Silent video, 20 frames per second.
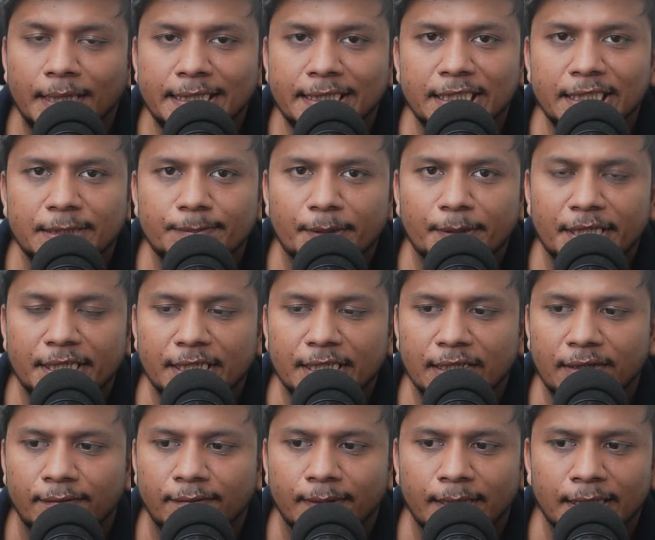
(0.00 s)
particular
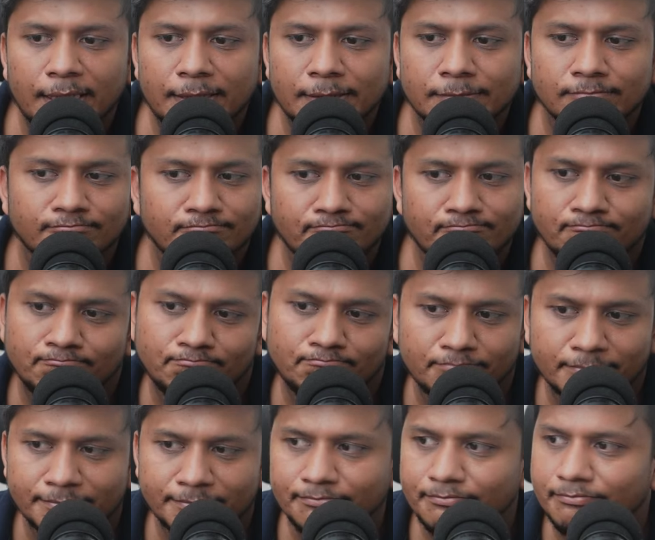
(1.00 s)
one,
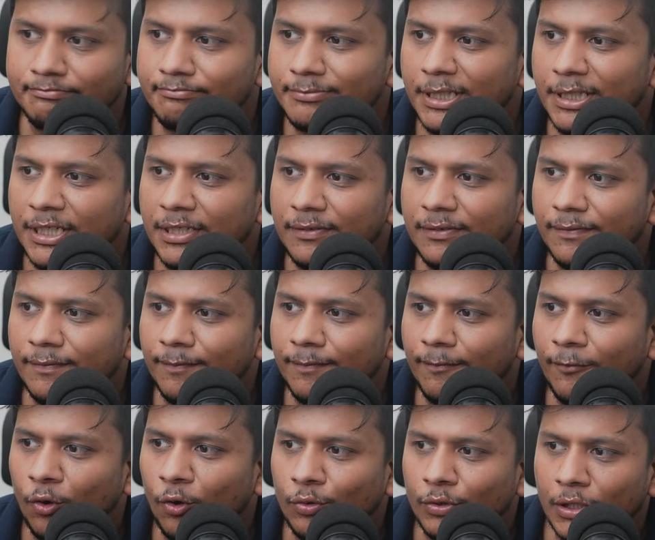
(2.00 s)
it
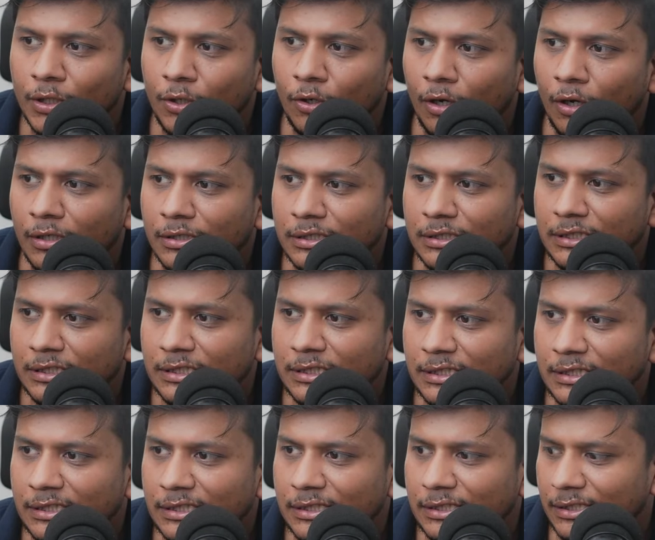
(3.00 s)
won't cost us.
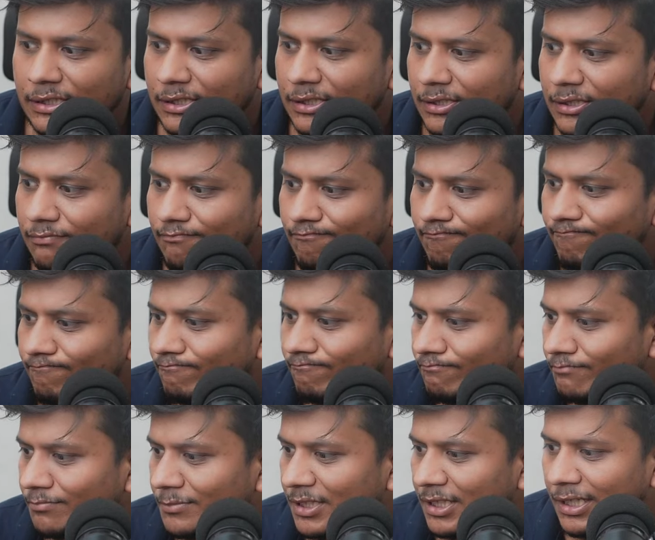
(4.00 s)

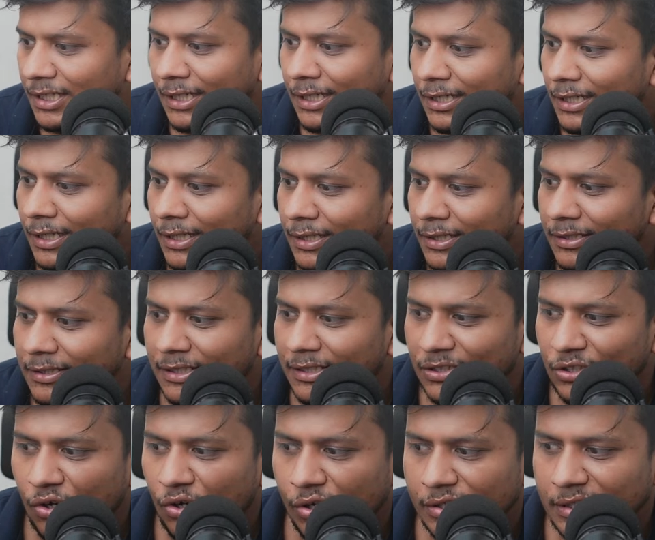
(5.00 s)
It is just
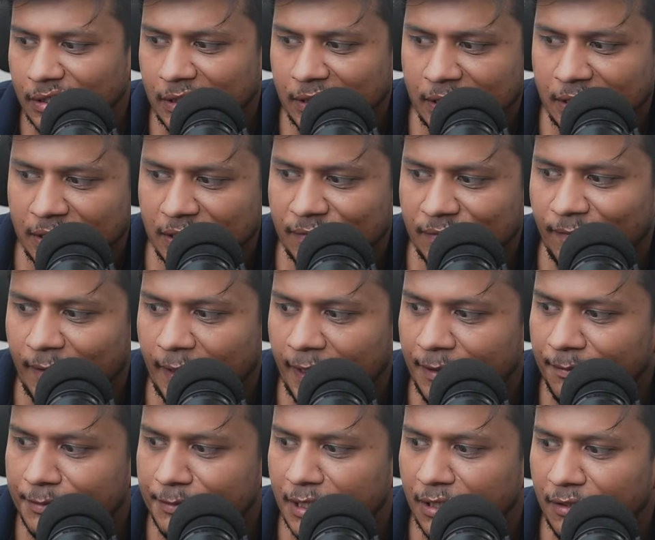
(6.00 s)
costing us
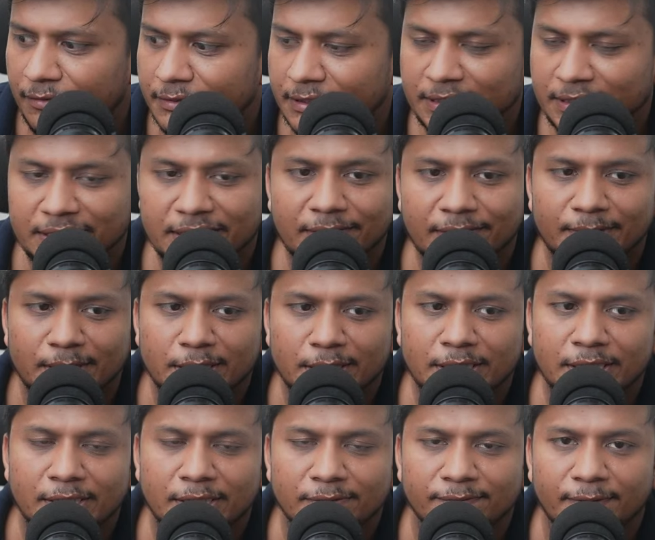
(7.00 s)

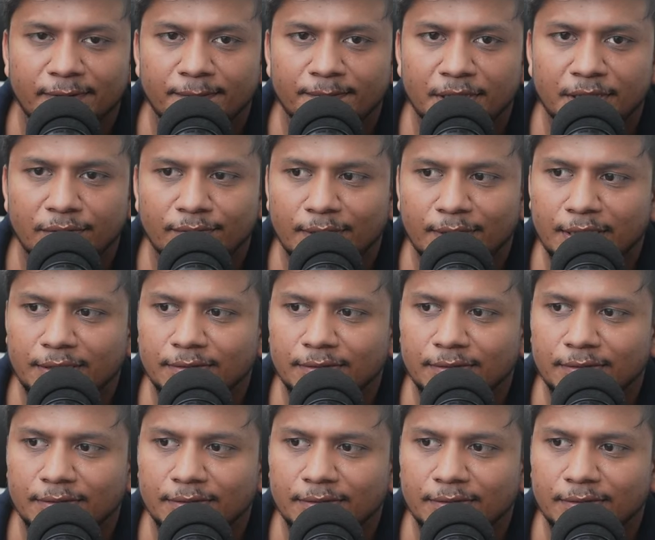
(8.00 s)
5,751,